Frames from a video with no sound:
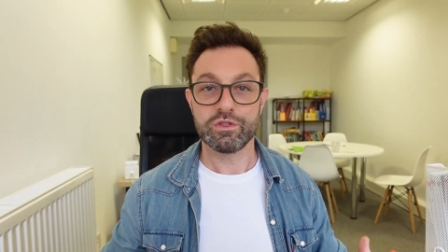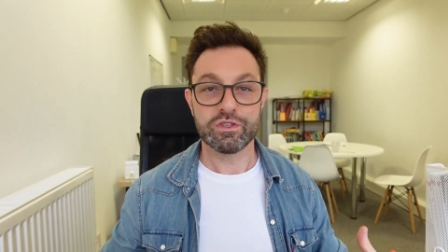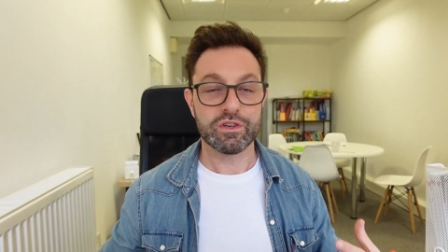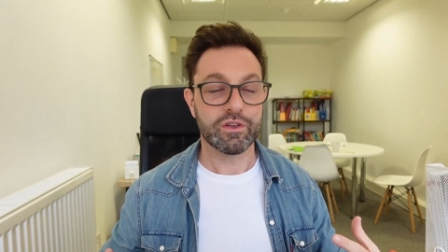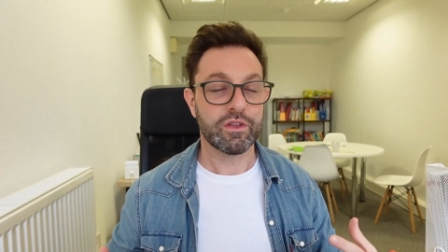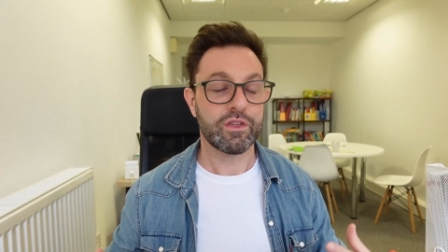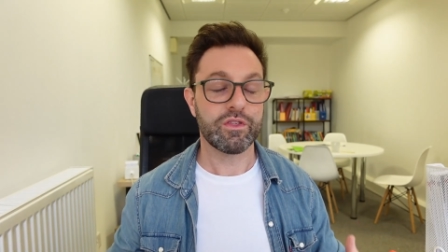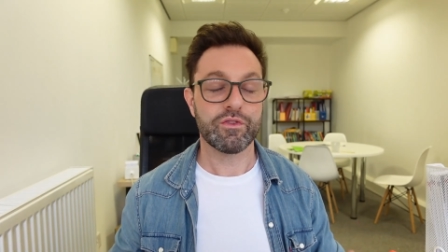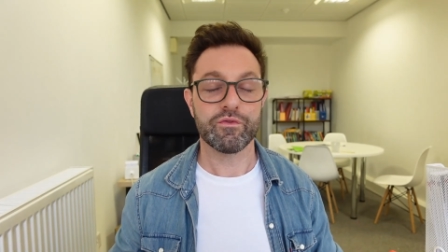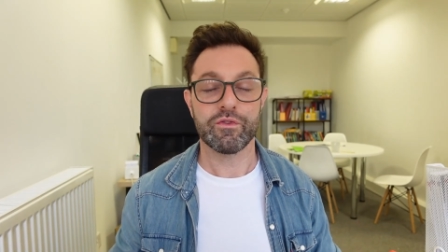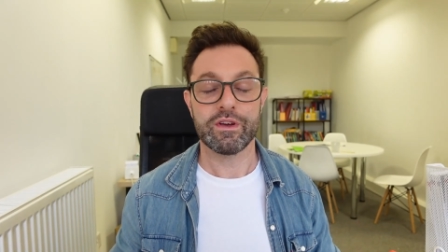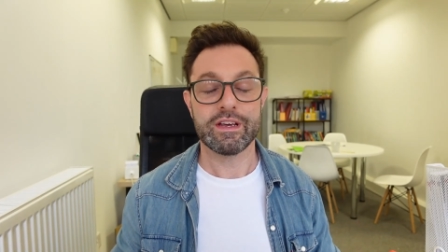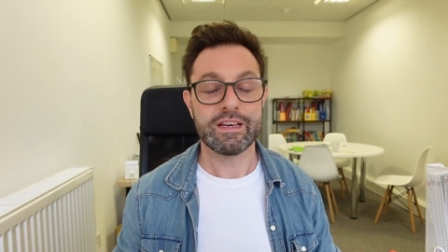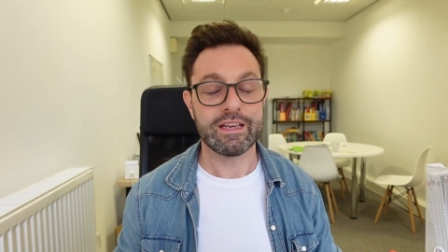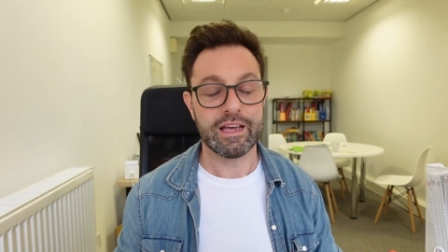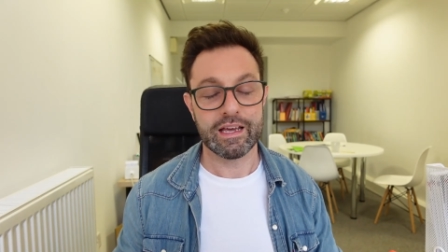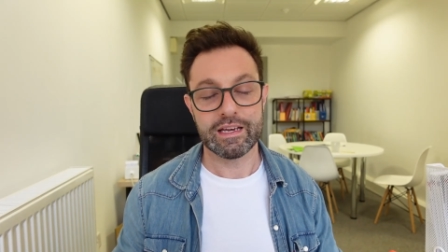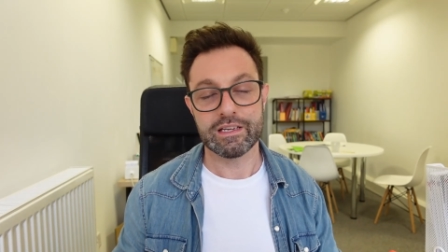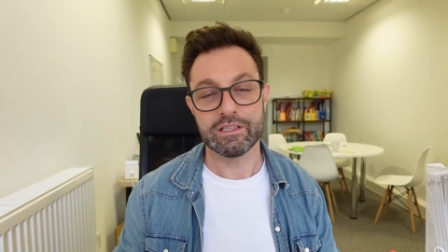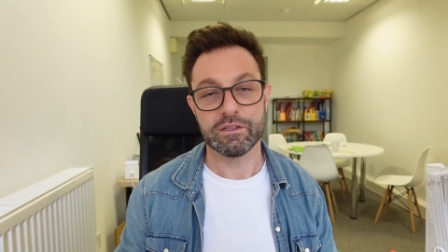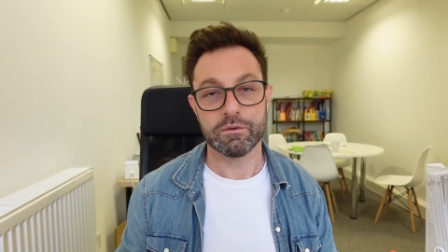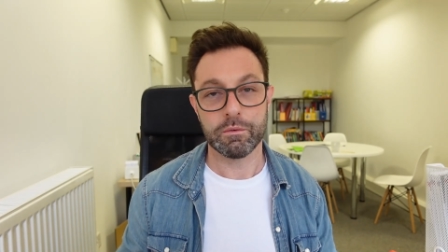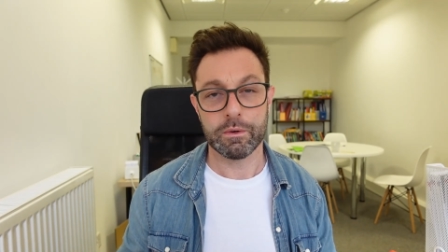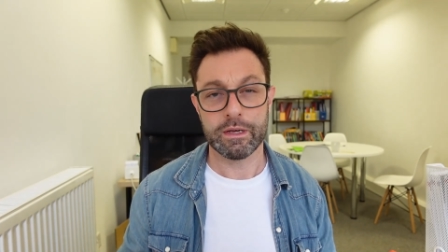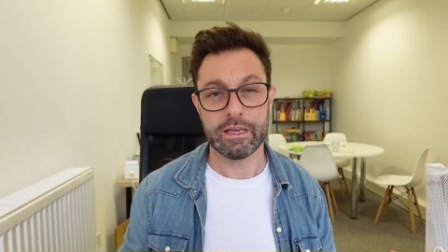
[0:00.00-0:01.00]
to three
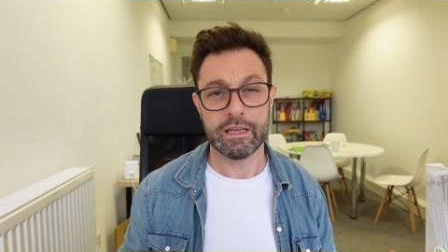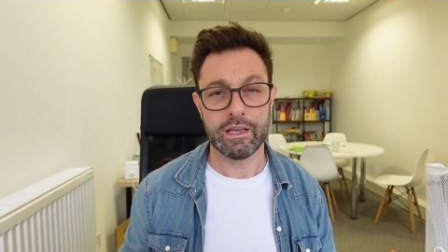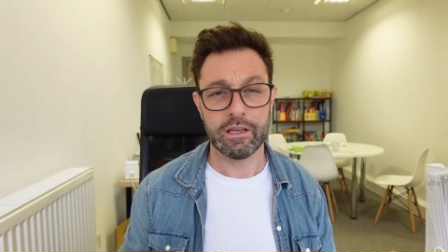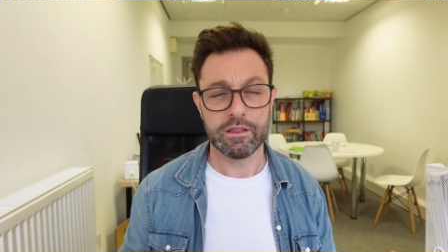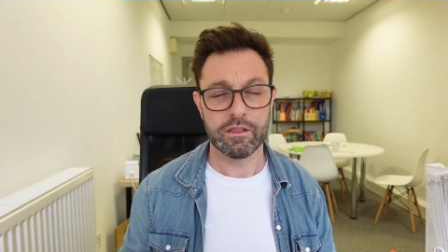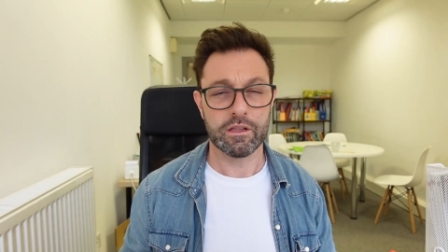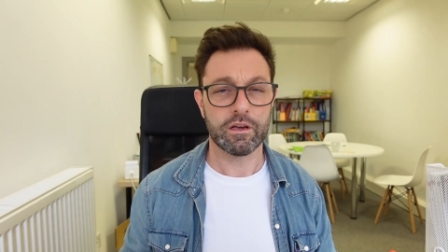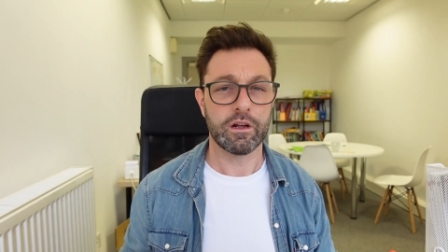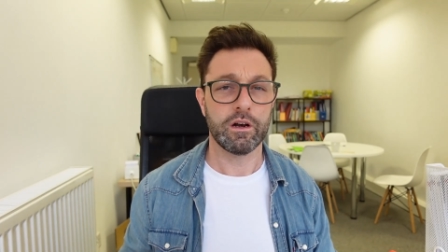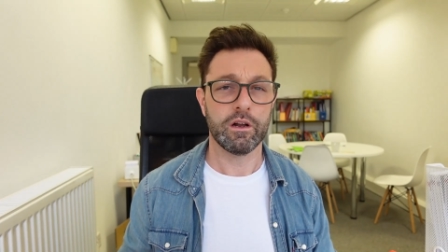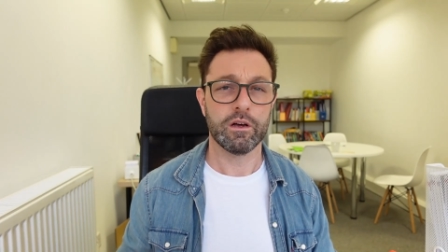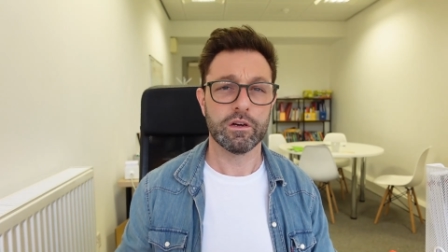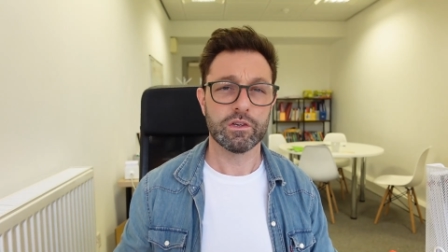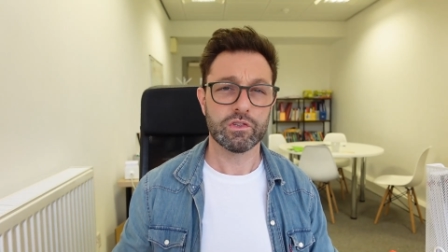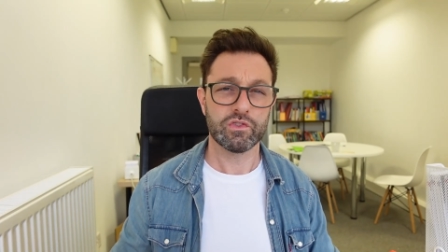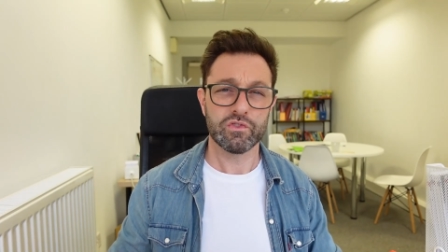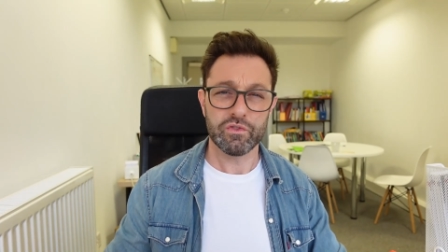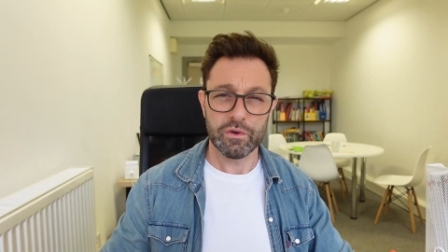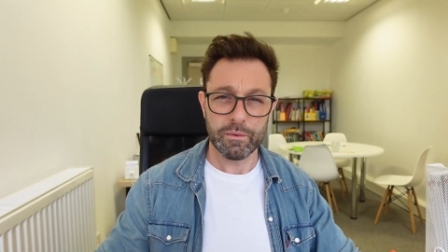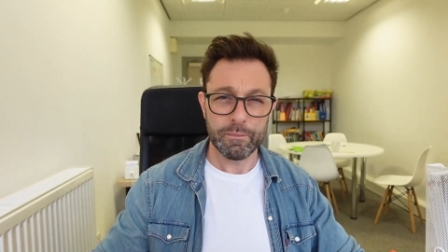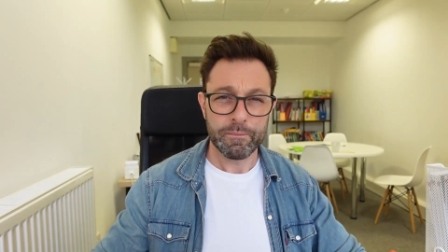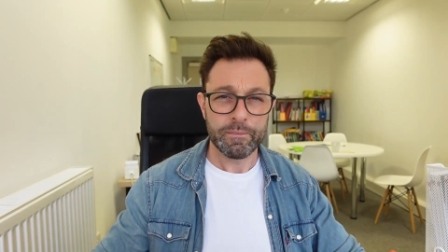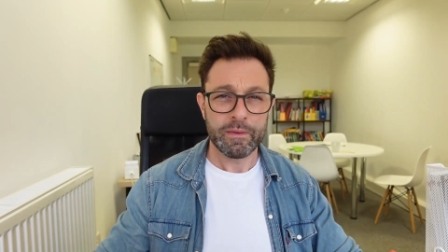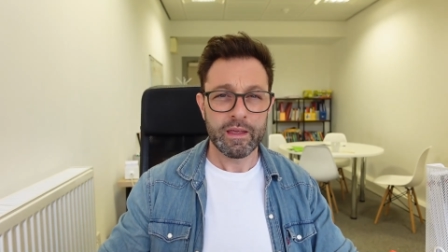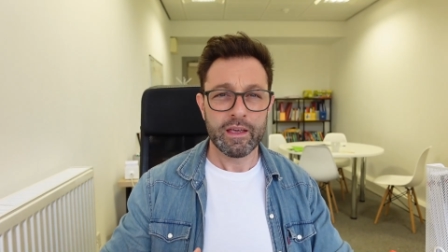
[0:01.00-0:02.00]
days a week in the
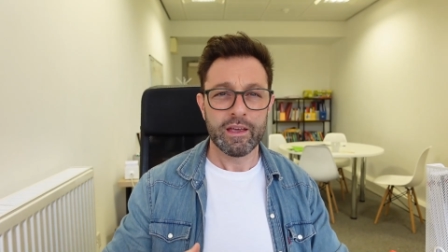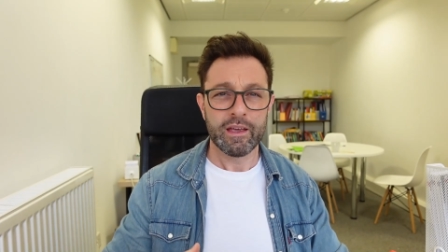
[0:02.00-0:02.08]
classroom.